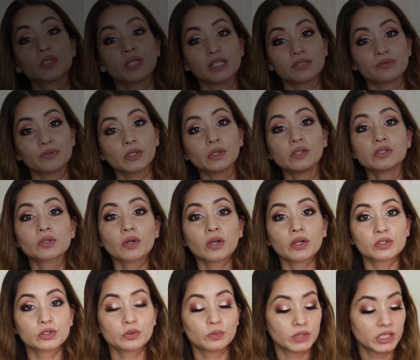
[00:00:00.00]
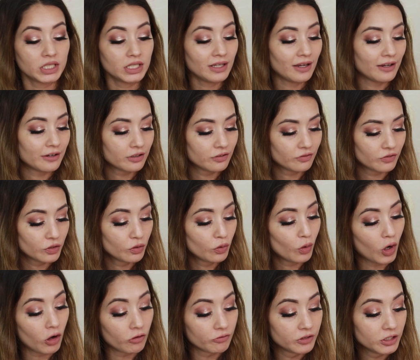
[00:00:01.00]
today's video is going to be a review
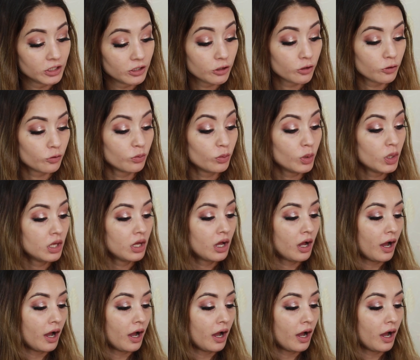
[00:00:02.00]
of the new